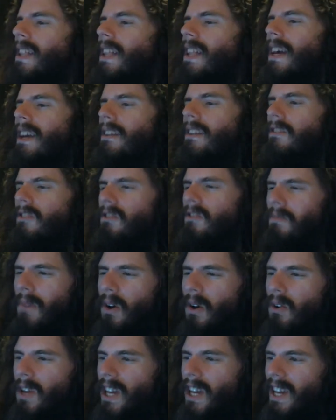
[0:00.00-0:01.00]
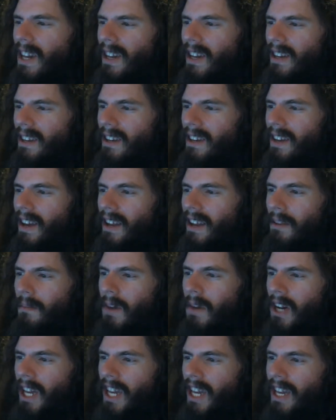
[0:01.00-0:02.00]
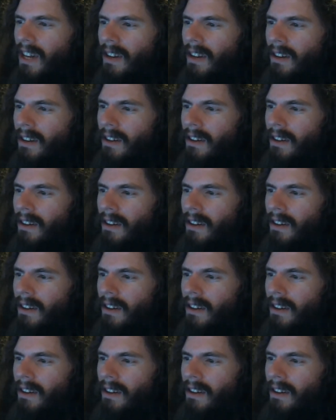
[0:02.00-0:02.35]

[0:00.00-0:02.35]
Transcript: like smoky and muggy.